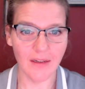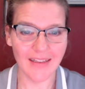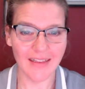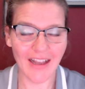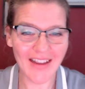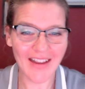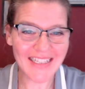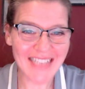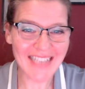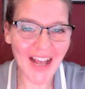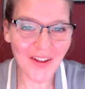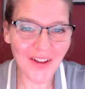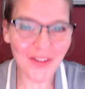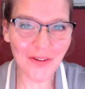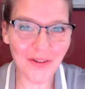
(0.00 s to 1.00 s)
Now, I can
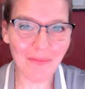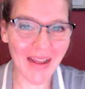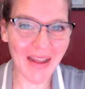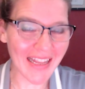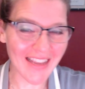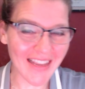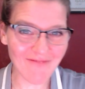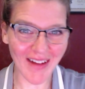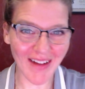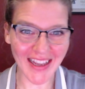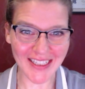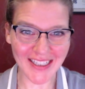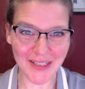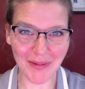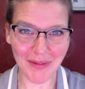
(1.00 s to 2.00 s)
tell you many of my
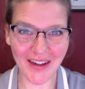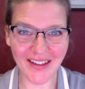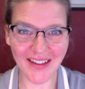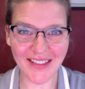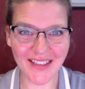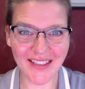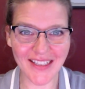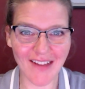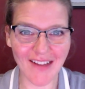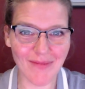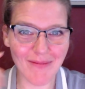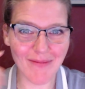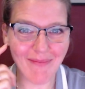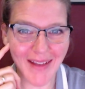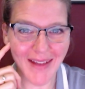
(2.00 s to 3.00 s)
experiences have
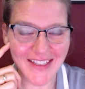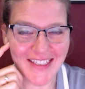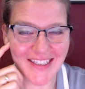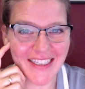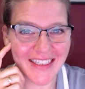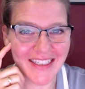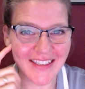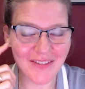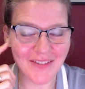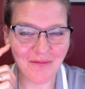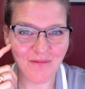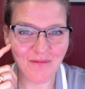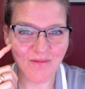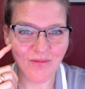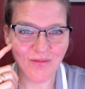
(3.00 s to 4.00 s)
been messy,
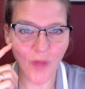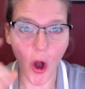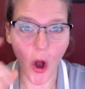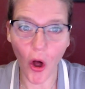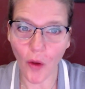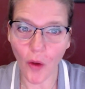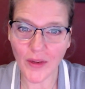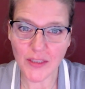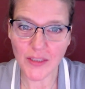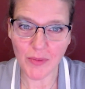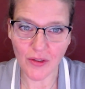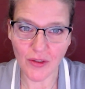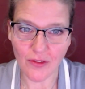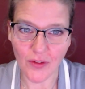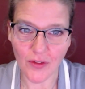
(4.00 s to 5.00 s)
always
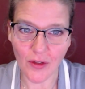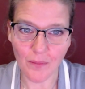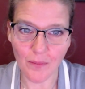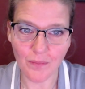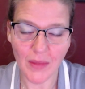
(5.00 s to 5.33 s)
beautiful,